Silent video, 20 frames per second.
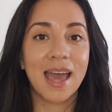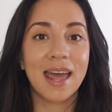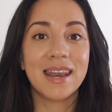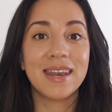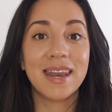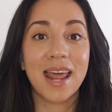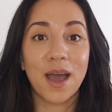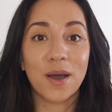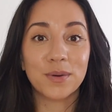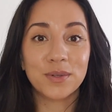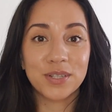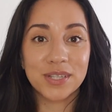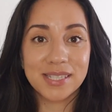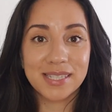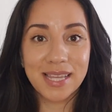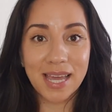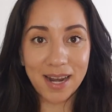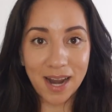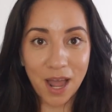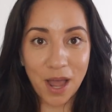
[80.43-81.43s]
Now to
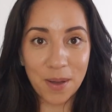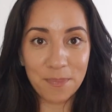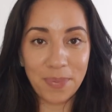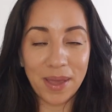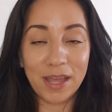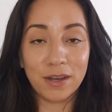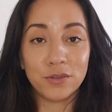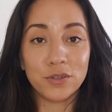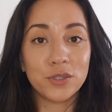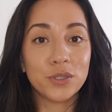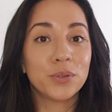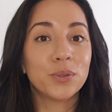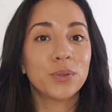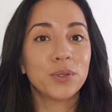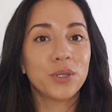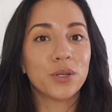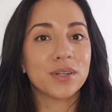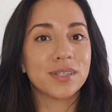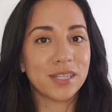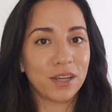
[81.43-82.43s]
set up and do
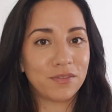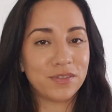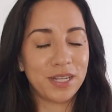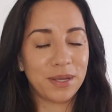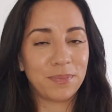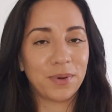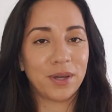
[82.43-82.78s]
your self-tape